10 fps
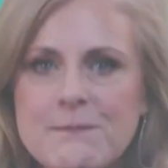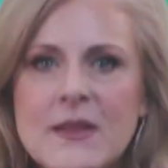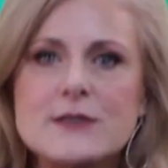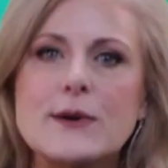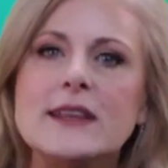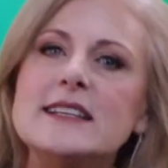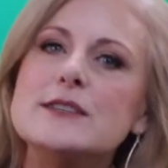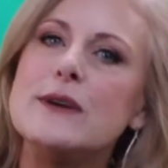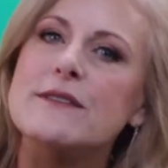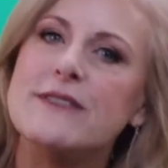So I'd like
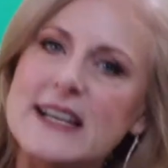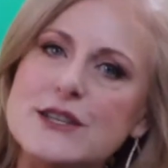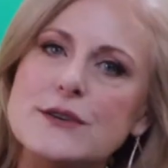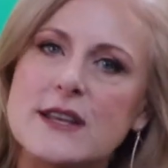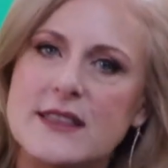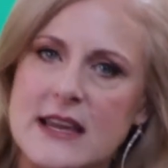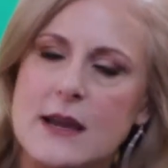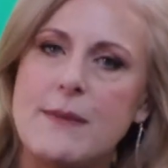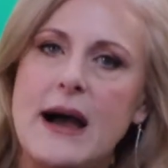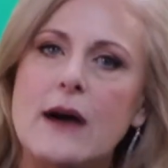to invite you to think
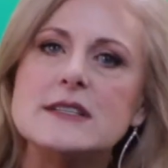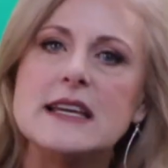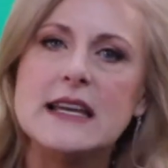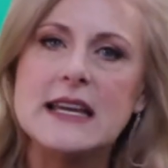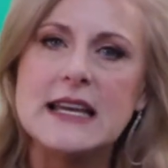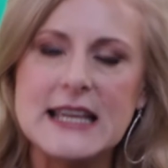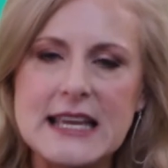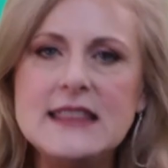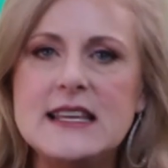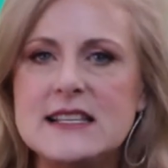about,
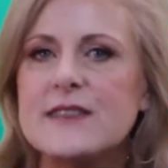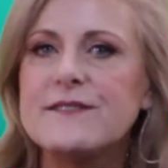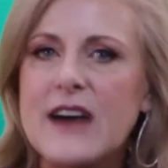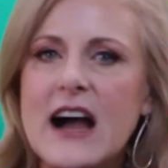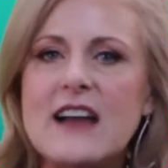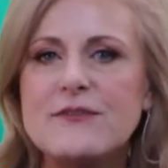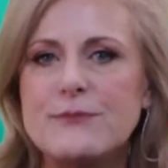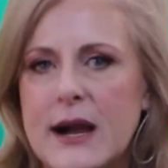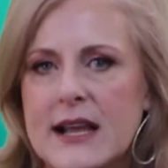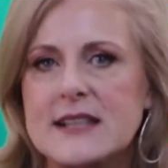in these 5
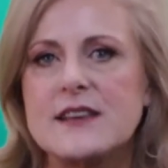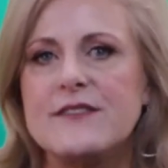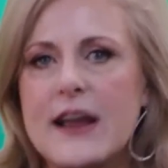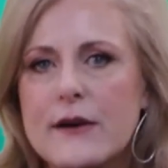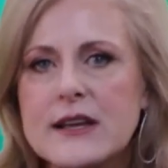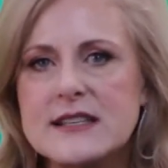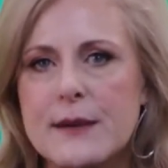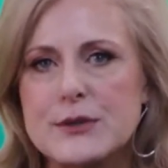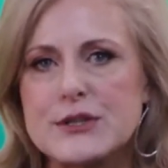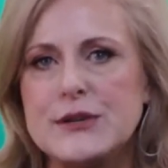buckets of areas of
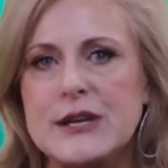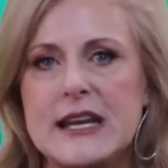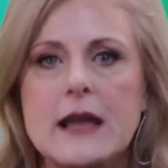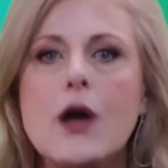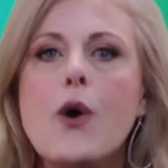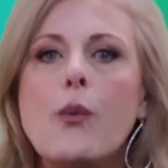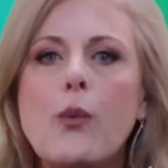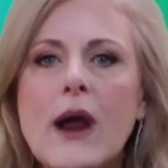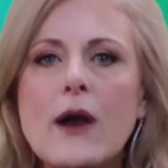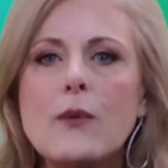opportunity,
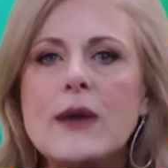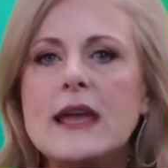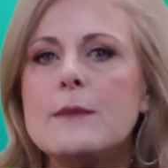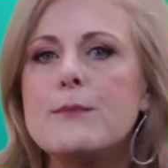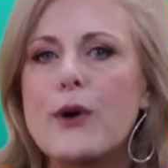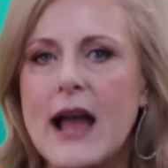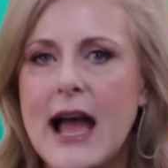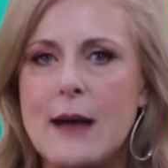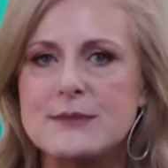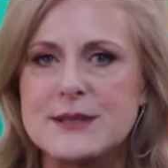where we can
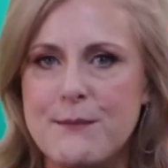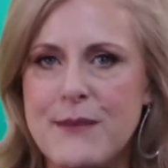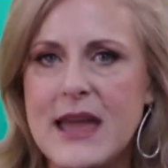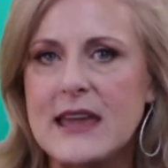perhaps make